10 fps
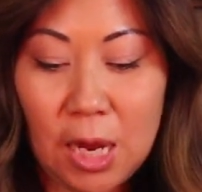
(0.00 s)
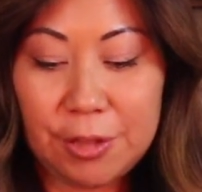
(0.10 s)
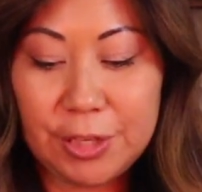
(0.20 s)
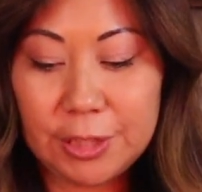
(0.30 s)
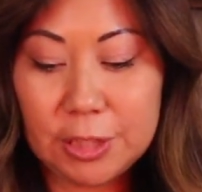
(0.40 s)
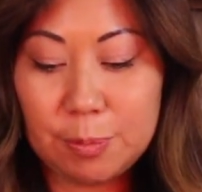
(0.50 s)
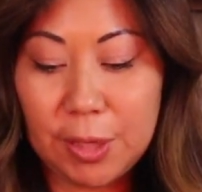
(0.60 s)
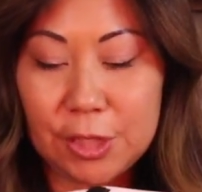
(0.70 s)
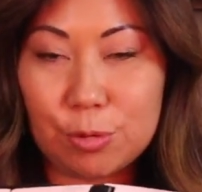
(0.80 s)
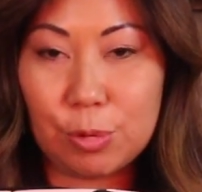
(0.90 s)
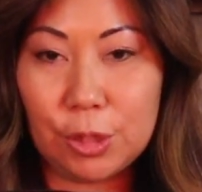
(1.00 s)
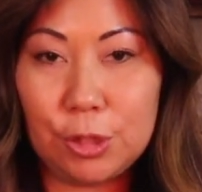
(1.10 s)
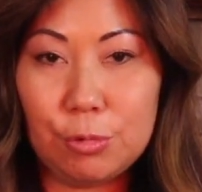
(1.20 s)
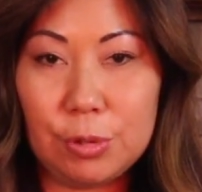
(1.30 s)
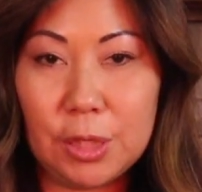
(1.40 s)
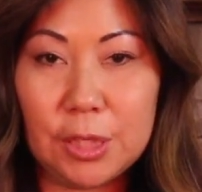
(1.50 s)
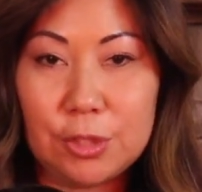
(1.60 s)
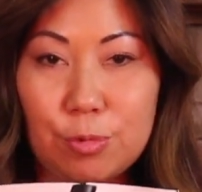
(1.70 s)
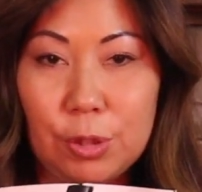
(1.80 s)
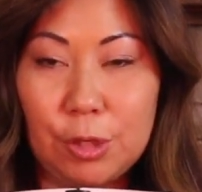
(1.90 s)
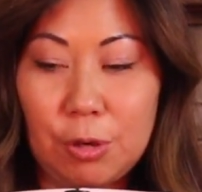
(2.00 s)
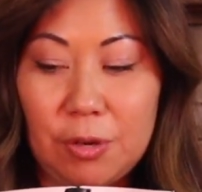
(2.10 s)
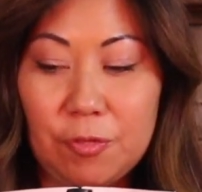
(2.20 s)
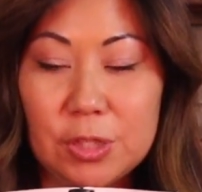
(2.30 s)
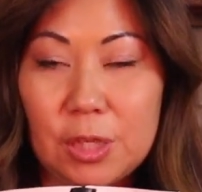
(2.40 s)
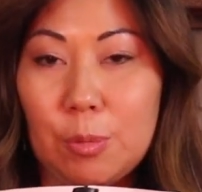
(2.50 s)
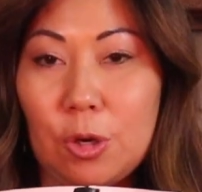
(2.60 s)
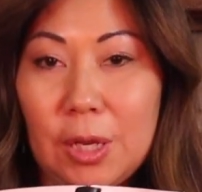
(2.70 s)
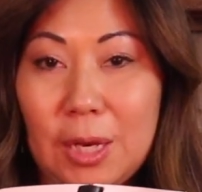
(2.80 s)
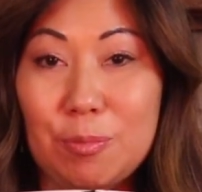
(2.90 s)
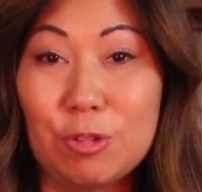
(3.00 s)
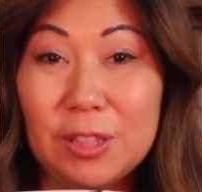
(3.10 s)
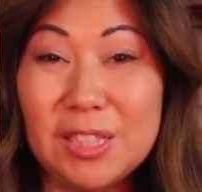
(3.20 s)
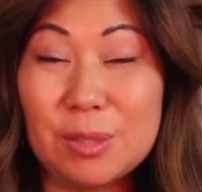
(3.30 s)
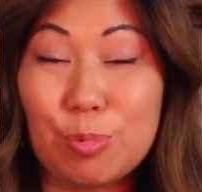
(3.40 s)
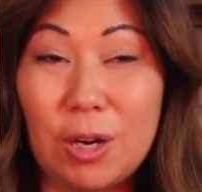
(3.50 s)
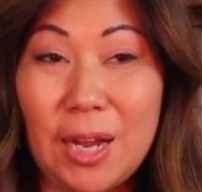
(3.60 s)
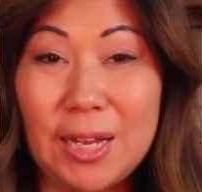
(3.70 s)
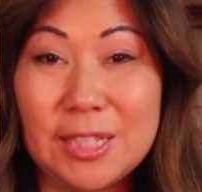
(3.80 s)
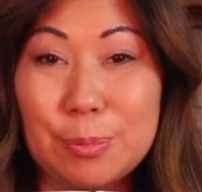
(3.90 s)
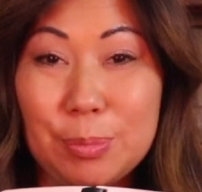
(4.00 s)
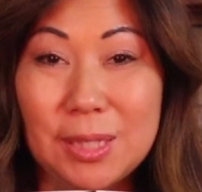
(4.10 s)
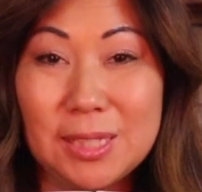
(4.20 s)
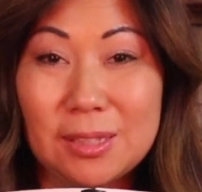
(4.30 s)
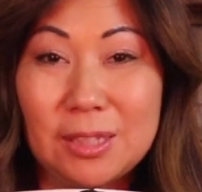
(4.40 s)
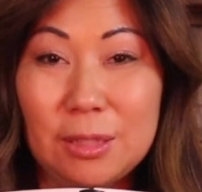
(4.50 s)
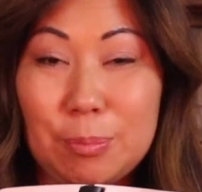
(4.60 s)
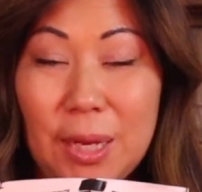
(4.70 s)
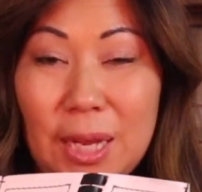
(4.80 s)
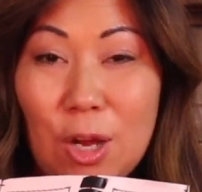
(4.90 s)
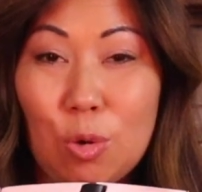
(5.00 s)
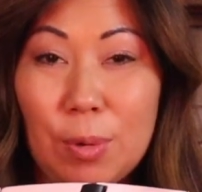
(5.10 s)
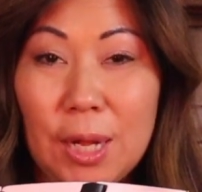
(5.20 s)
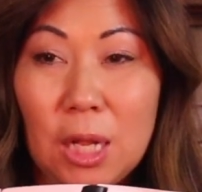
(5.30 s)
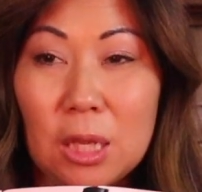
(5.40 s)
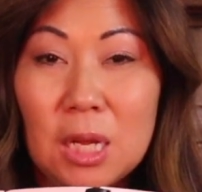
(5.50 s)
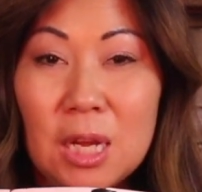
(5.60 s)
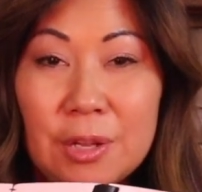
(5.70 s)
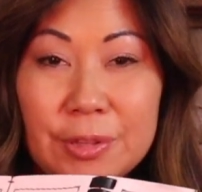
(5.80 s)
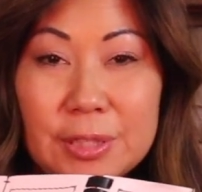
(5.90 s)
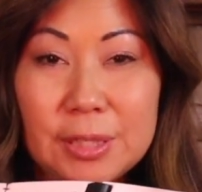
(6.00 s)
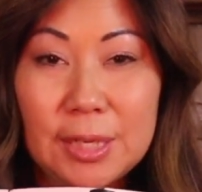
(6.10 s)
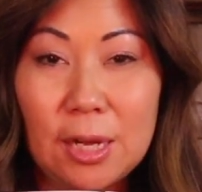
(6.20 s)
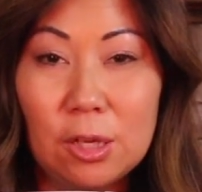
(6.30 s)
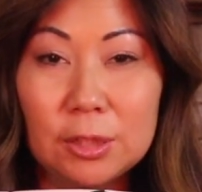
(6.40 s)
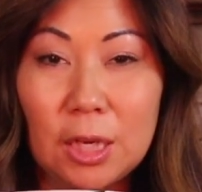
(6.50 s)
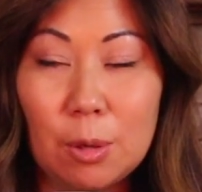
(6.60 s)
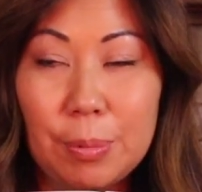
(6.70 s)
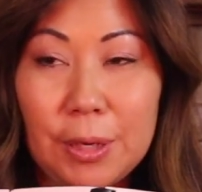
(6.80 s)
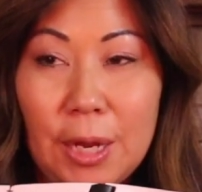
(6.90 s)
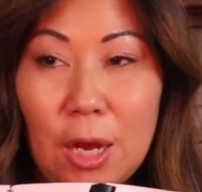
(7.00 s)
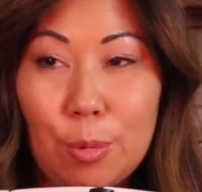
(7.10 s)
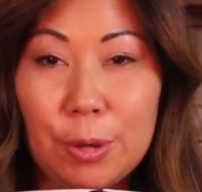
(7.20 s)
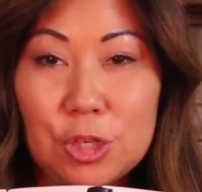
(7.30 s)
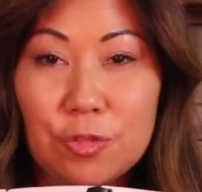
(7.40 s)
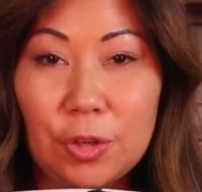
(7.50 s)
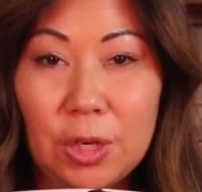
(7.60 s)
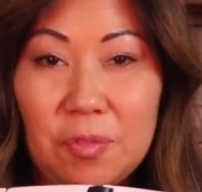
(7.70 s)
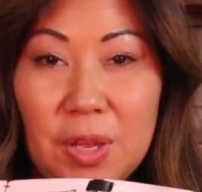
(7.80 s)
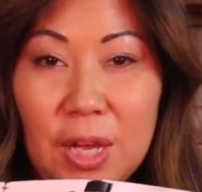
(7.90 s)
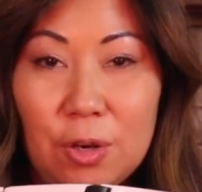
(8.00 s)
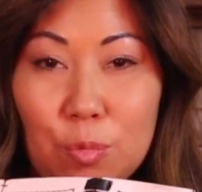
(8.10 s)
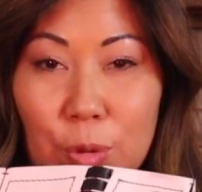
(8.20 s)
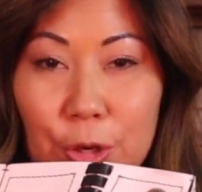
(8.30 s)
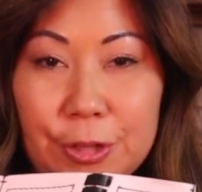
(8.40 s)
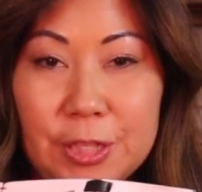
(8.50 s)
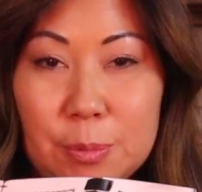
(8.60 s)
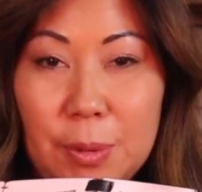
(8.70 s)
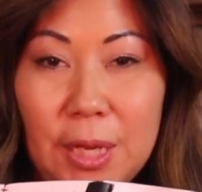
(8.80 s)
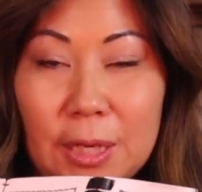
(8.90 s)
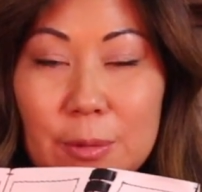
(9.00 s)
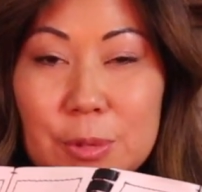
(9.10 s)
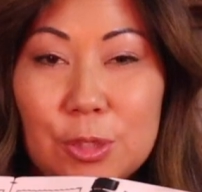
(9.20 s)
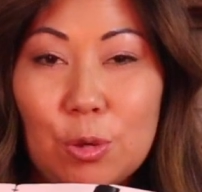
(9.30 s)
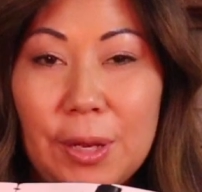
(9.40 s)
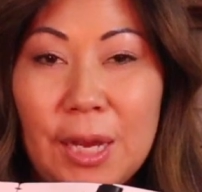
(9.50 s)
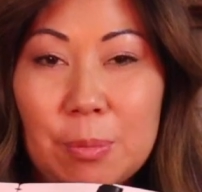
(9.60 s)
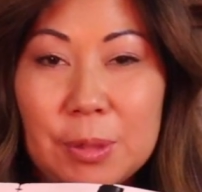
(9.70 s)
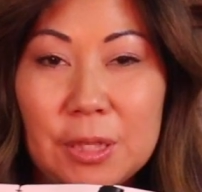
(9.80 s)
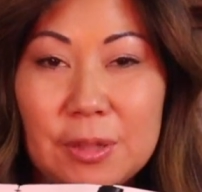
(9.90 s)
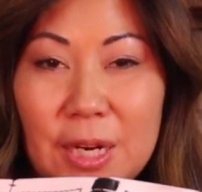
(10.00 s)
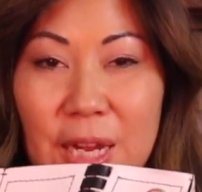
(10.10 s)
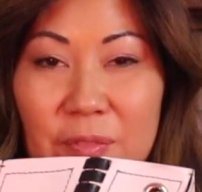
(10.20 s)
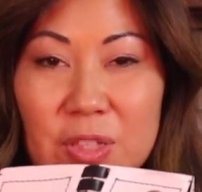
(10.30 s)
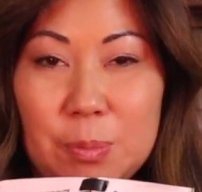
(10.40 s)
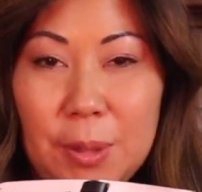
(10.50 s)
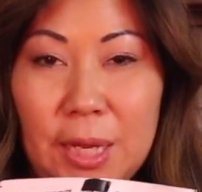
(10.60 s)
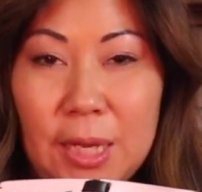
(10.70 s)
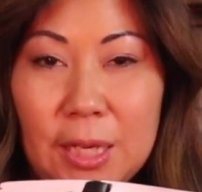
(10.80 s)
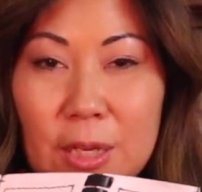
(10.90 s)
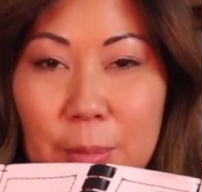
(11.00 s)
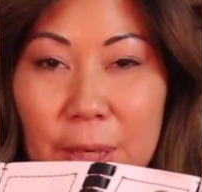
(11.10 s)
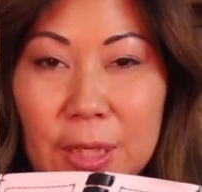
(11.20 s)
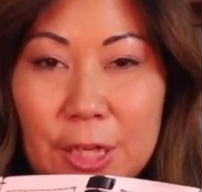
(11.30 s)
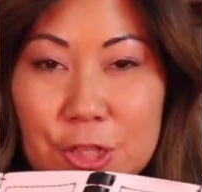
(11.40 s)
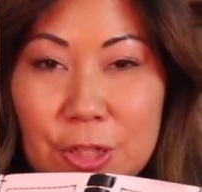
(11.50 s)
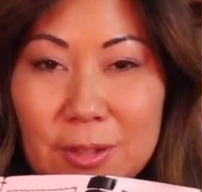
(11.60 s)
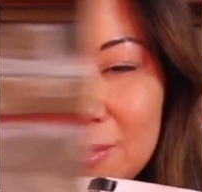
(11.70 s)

I think this bag is really unique. It's really great for summer, and I'm really surprised pleasantly by how well this is held up and how much fun I've had wearing this bag, and I'm so happy that I have this bag in my collection.